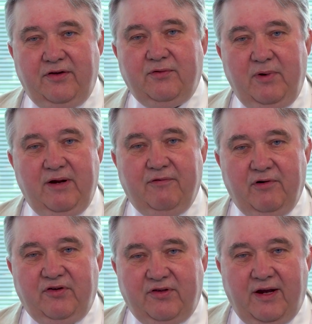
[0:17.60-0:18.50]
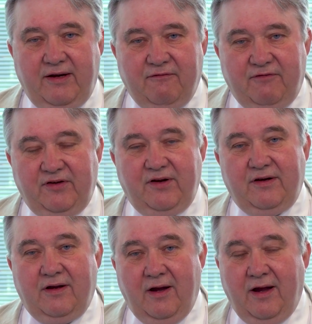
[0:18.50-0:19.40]
this week for a state
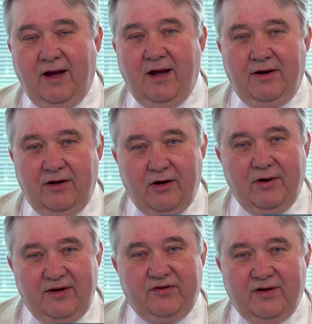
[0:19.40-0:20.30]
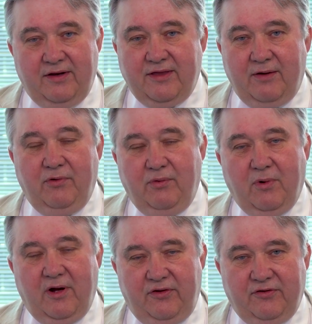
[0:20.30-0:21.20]
visit. No, instead, they were the
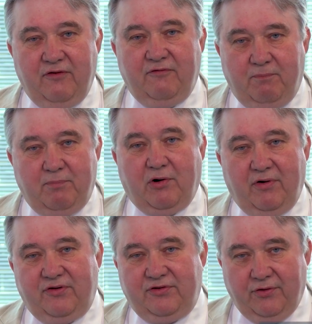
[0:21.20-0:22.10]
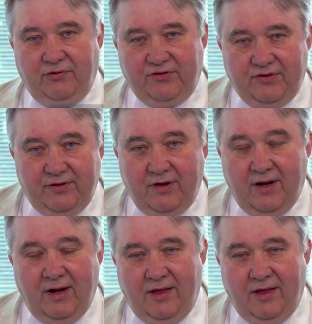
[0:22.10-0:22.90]
words of Boris Johnson,